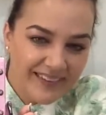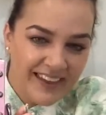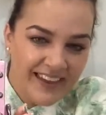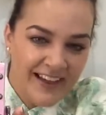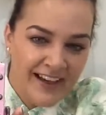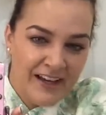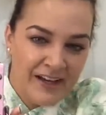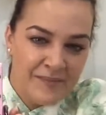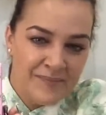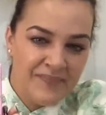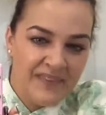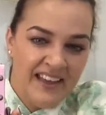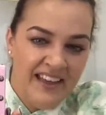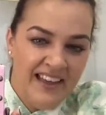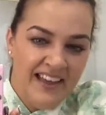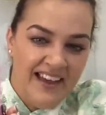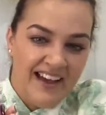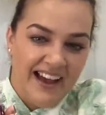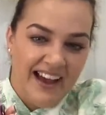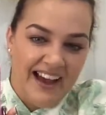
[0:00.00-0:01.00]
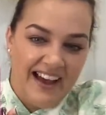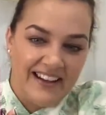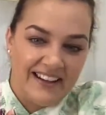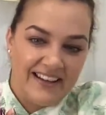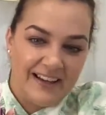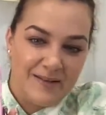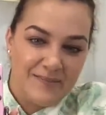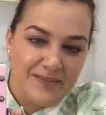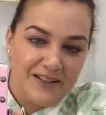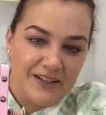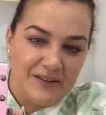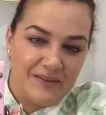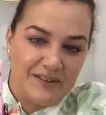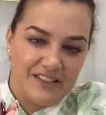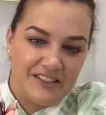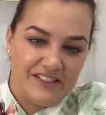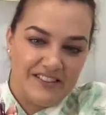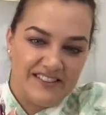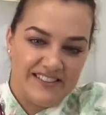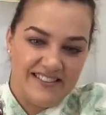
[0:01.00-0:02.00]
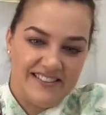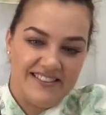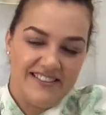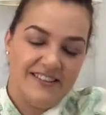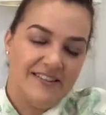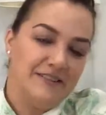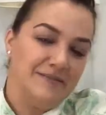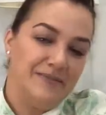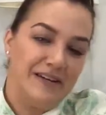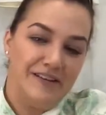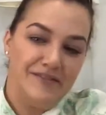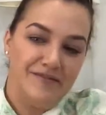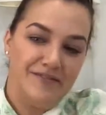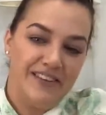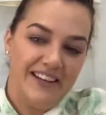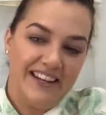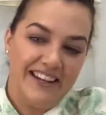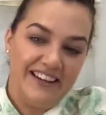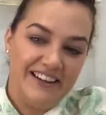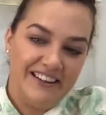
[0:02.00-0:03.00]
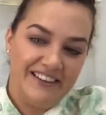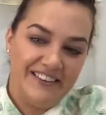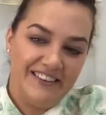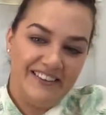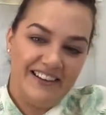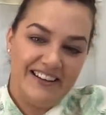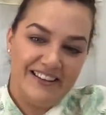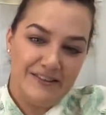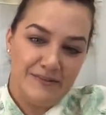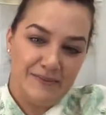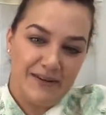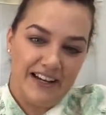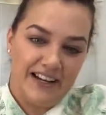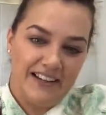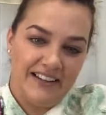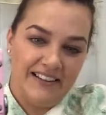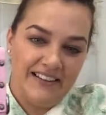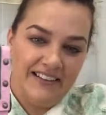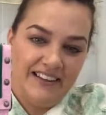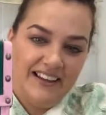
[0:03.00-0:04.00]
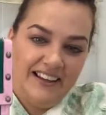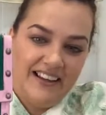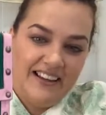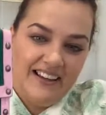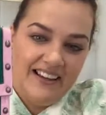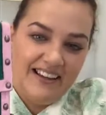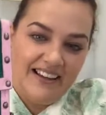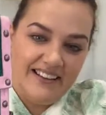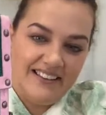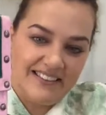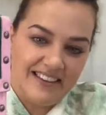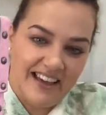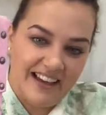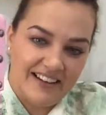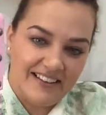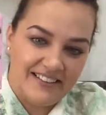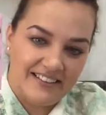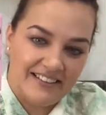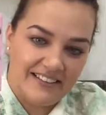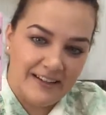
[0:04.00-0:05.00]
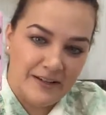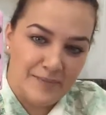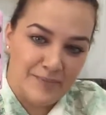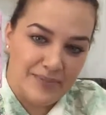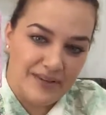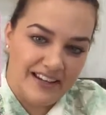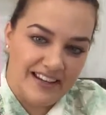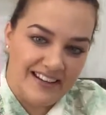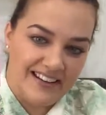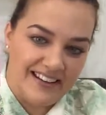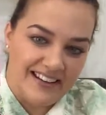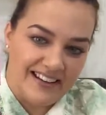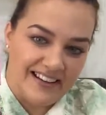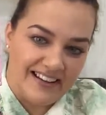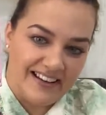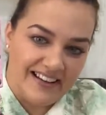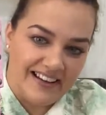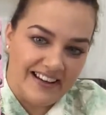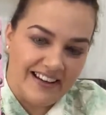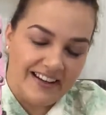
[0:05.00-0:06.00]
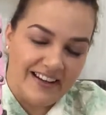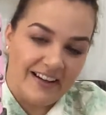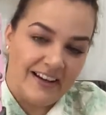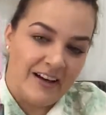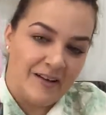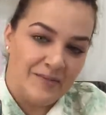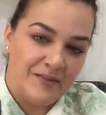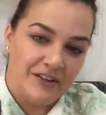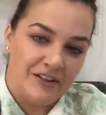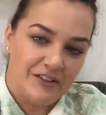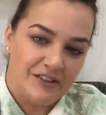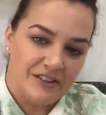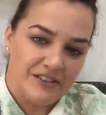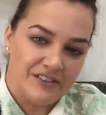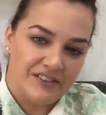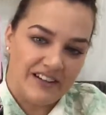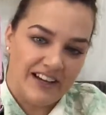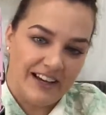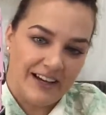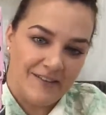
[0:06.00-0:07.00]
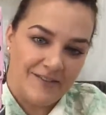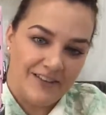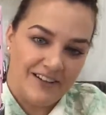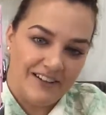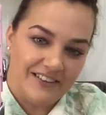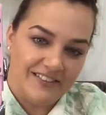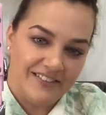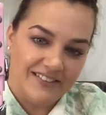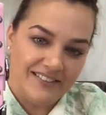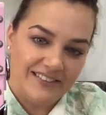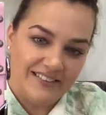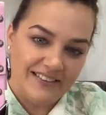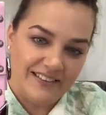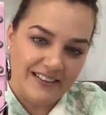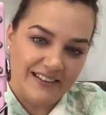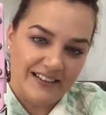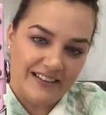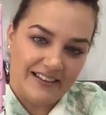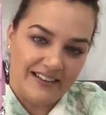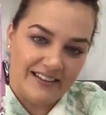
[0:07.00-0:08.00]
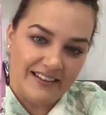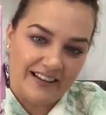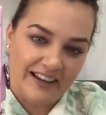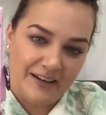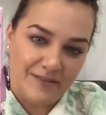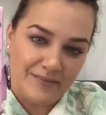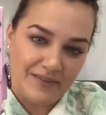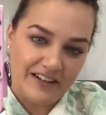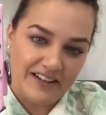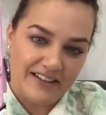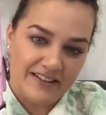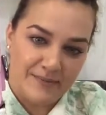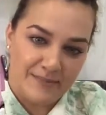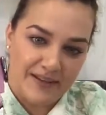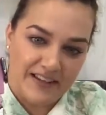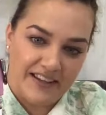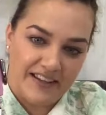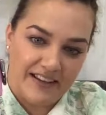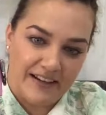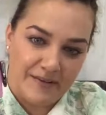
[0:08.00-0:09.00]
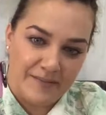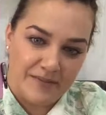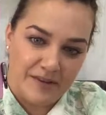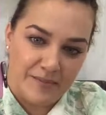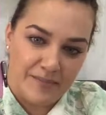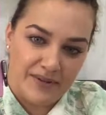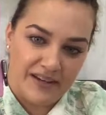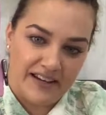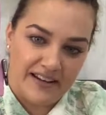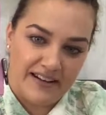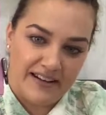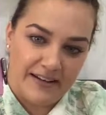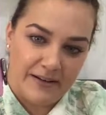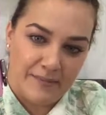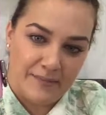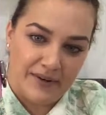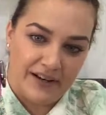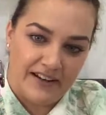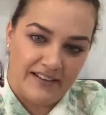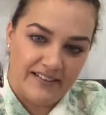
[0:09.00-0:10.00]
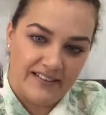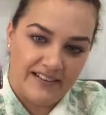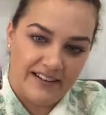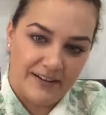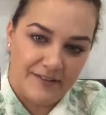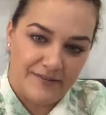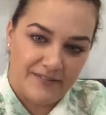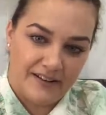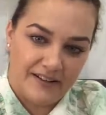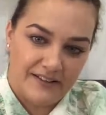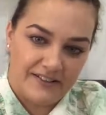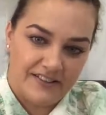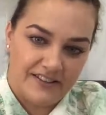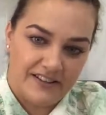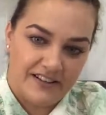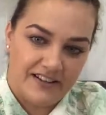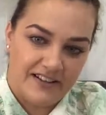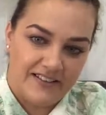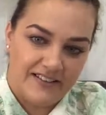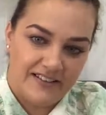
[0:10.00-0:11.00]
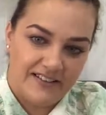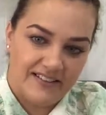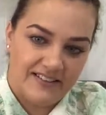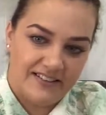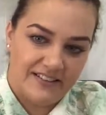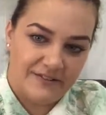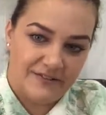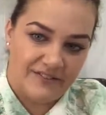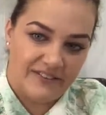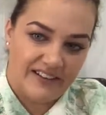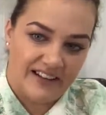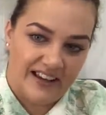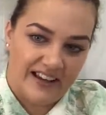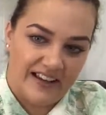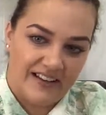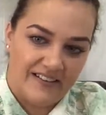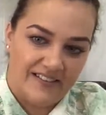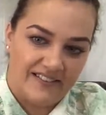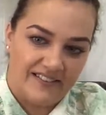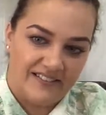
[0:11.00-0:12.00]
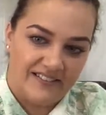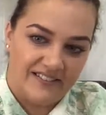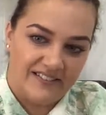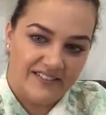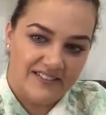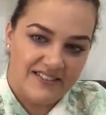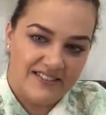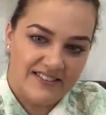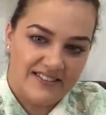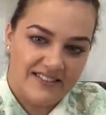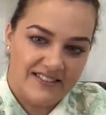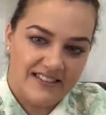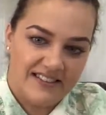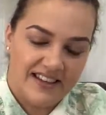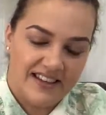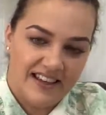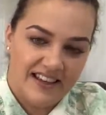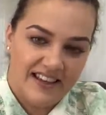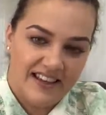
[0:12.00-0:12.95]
I had a couple of questions on my video as well. It's actually beading, and I'm not sure how well the camera is picking up the beading, but if I turn different angles,